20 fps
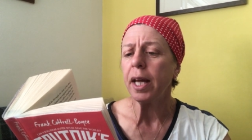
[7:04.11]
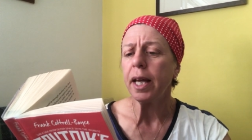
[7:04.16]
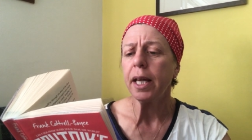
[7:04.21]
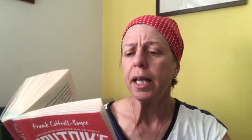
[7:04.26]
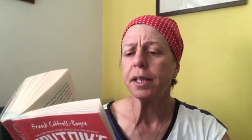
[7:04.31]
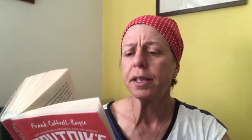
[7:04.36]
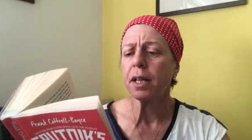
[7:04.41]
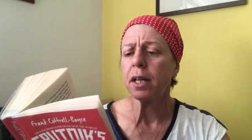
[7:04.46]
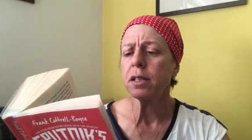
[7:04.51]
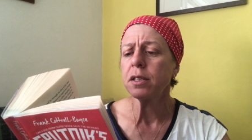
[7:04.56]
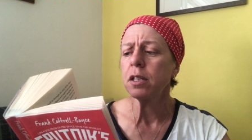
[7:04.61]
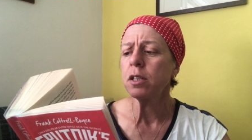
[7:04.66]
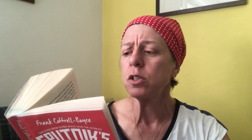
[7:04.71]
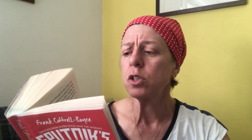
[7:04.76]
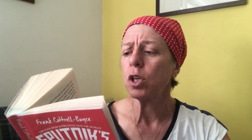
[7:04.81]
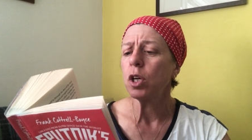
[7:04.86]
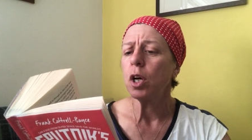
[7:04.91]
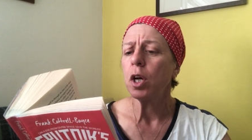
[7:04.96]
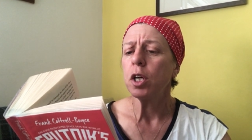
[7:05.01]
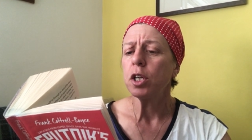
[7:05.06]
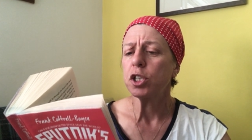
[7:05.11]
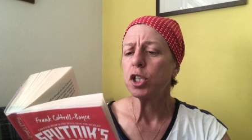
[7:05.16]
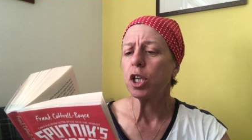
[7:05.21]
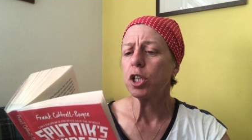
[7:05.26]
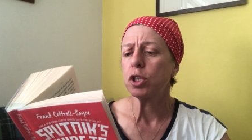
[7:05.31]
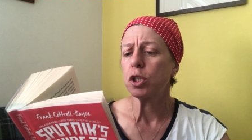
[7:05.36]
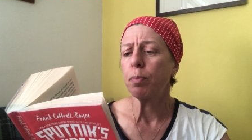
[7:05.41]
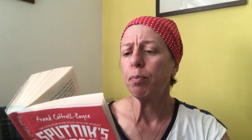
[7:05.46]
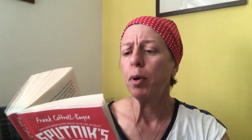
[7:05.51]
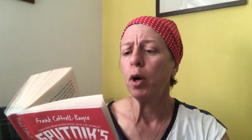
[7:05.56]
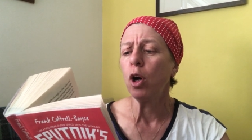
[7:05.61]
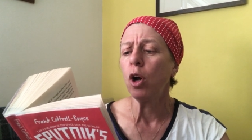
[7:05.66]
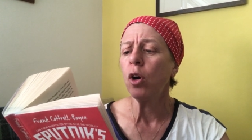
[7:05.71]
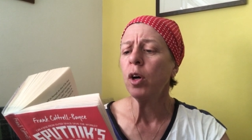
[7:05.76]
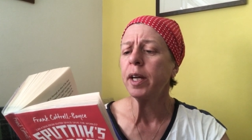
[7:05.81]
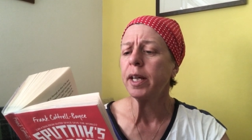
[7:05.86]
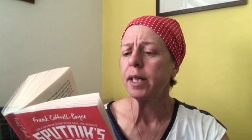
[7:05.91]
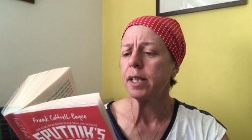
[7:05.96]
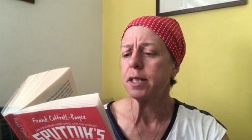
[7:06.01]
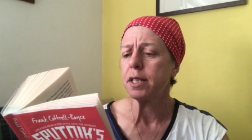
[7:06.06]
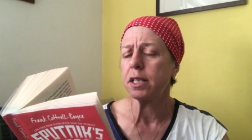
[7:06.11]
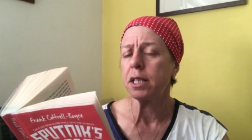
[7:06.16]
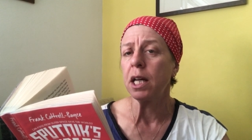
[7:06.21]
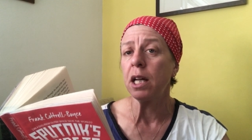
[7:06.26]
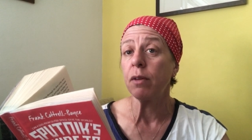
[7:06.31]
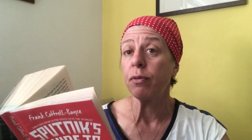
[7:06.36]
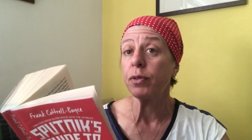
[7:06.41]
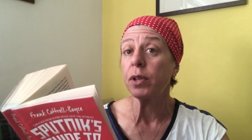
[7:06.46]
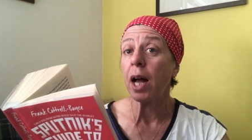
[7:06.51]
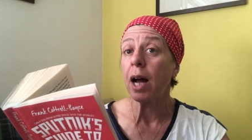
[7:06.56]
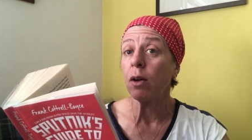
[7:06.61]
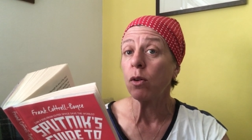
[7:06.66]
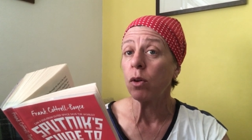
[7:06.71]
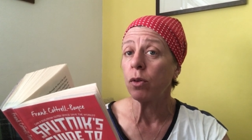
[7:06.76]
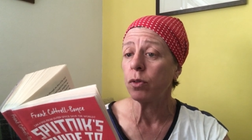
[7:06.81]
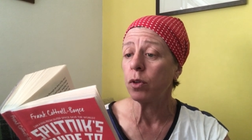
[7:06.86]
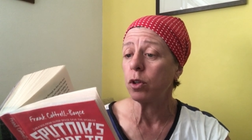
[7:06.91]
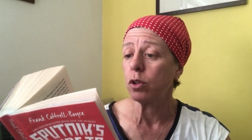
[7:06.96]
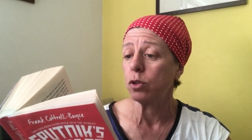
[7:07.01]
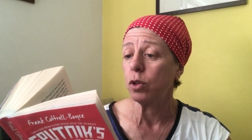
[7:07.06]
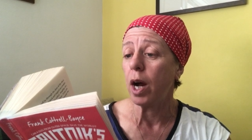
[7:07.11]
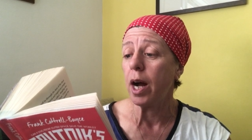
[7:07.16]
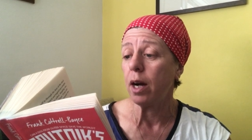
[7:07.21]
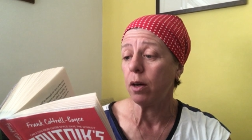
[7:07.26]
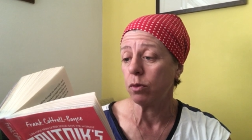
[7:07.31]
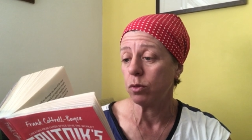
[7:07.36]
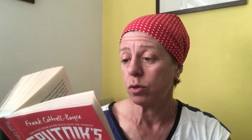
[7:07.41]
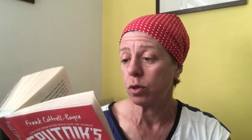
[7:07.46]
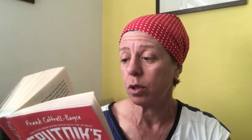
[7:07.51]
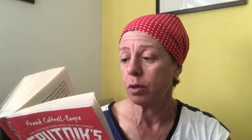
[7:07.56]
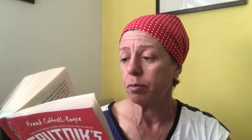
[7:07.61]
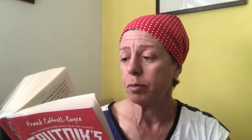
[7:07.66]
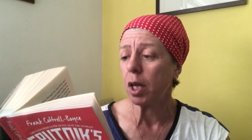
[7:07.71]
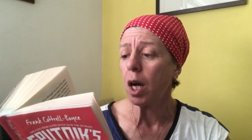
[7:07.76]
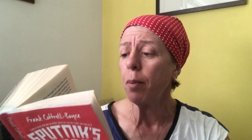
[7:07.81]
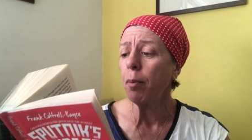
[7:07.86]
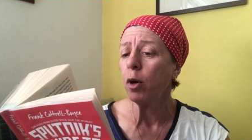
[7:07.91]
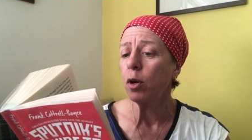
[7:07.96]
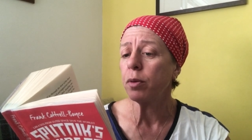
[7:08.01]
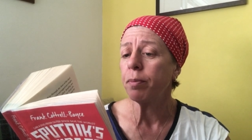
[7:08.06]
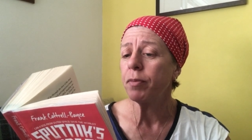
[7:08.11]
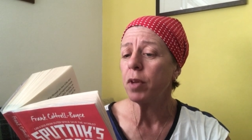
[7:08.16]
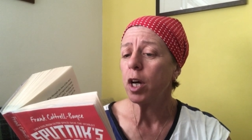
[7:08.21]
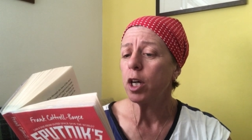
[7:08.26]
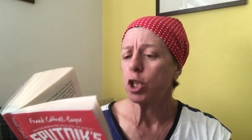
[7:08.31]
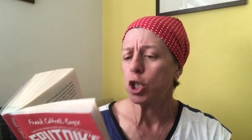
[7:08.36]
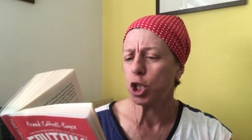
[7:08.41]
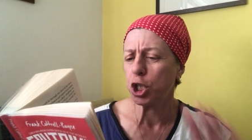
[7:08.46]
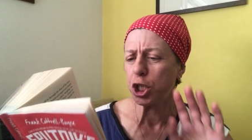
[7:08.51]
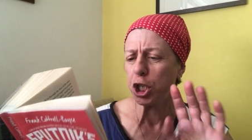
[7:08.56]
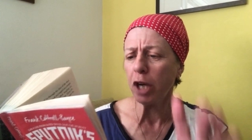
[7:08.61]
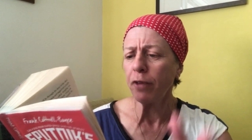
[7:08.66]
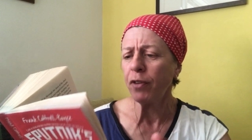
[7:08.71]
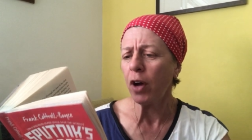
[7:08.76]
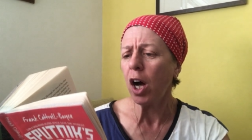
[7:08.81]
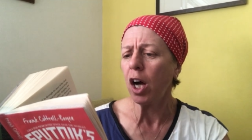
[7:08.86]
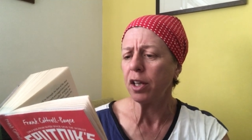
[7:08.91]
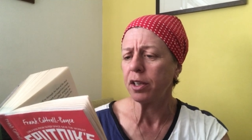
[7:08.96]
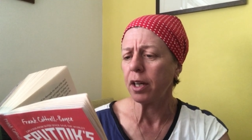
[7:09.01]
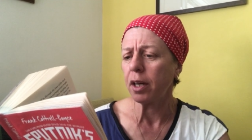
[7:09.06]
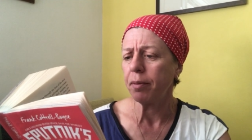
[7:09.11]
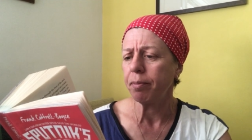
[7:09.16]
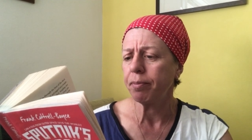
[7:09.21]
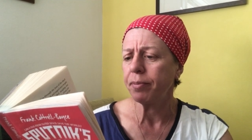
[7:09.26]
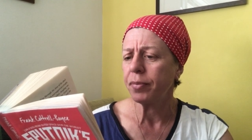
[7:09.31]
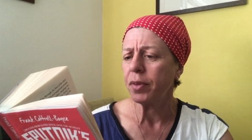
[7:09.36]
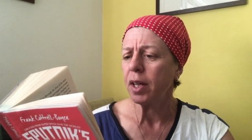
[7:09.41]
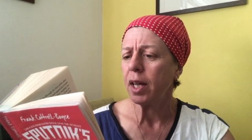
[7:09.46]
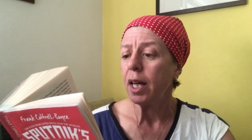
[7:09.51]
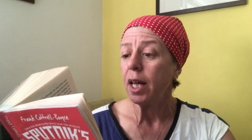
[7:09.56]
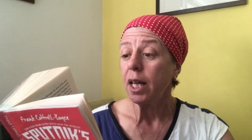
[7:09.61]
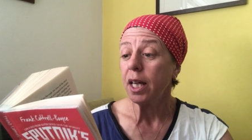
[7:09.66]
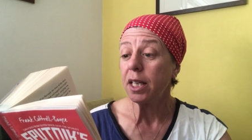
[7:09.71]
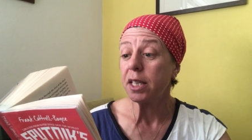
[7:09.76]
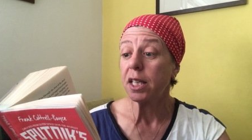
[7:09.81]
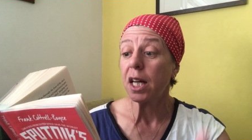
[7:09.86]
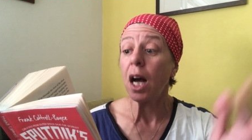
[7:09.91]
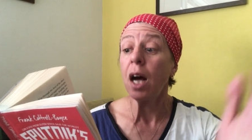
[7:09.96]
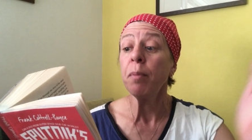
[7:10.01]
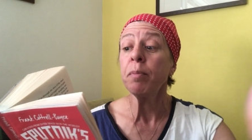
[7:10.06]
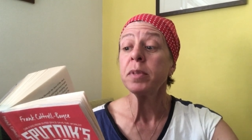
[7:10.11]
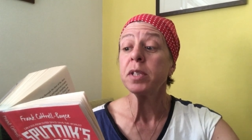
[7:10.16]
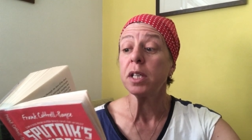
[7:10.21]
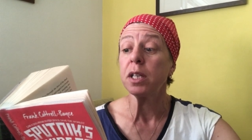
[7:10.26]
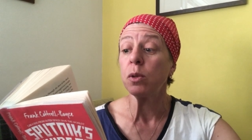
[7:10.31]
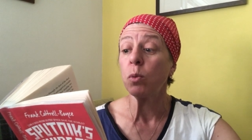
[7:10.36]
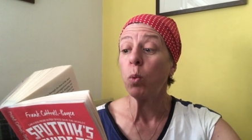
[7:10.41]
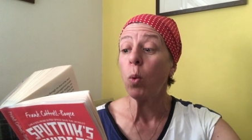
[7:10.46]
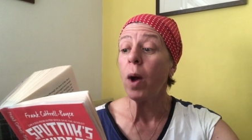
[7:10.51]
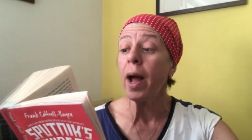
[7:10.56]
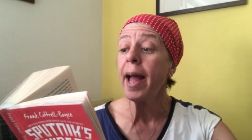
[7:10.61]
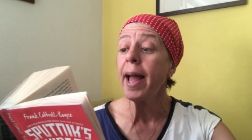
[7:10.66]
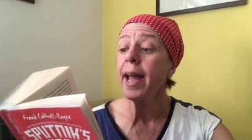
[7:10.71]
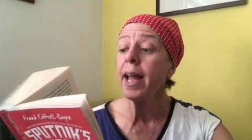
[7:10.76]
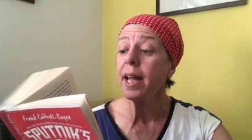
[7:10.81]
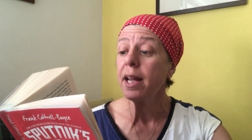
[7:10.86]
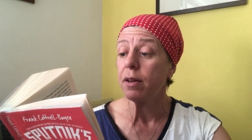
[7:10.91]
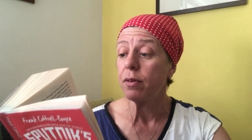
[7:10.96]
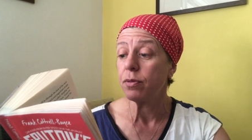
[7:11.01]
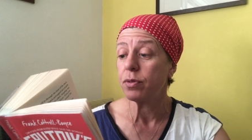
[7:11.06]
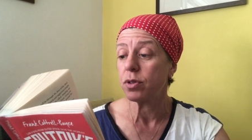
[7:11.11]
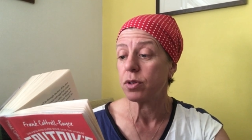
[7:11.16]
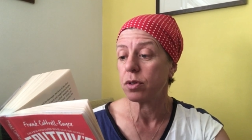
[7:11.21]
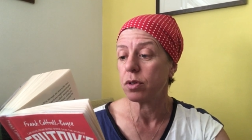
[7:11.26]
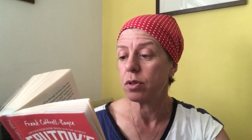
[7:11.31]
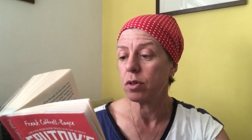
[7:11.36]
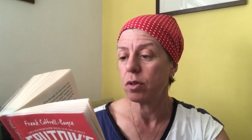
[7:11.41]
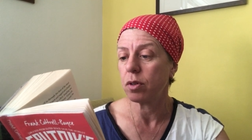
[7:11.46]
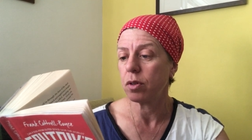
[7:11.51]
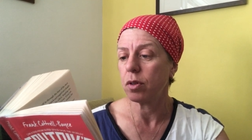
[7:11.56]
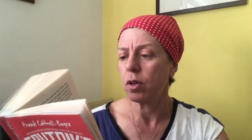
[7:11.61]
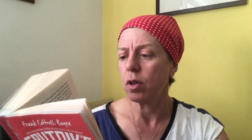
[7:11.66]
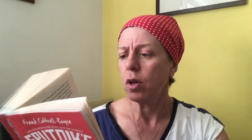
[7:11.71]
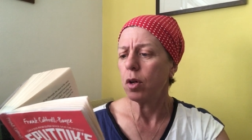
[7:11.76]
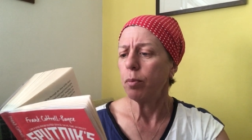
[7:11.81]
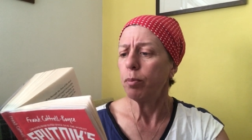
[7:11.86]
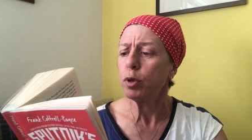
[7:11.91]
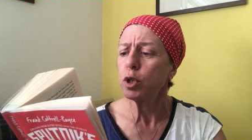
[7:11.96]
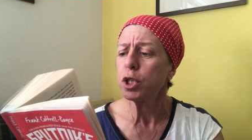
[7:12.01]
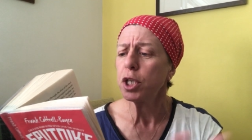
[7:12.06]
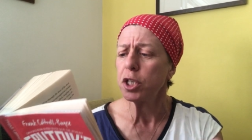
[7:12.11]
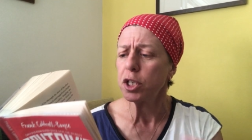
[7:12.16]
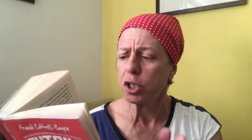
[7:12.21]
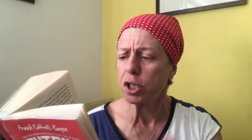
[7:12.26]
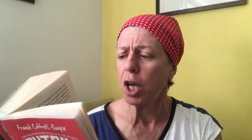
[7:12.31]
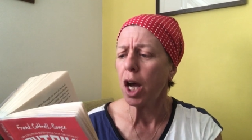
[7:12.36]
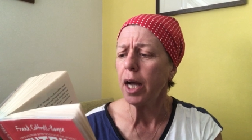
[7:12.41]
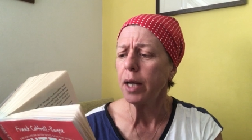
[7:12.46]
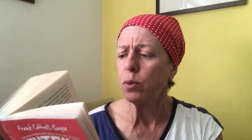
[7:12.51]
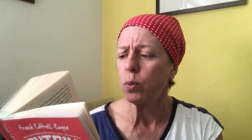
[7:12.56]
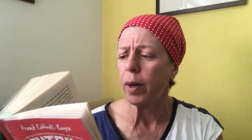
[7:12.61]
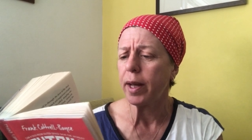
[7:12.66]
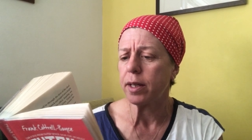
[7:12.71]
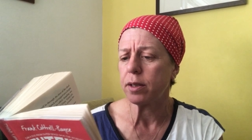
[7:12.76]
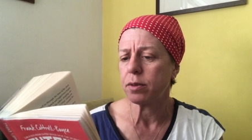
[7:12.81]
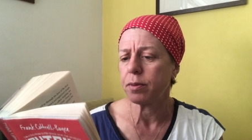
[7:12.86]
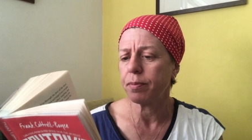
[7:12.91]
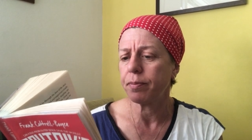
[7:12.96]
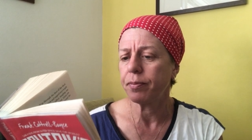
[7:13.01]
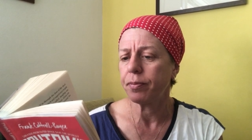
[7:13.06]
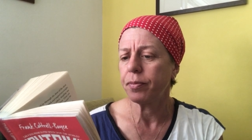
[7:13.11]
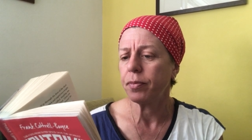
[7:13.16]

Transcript: It doesn't just plonk itself down on the ground. Come on, shove harder. It comes in waves. Push it sideways.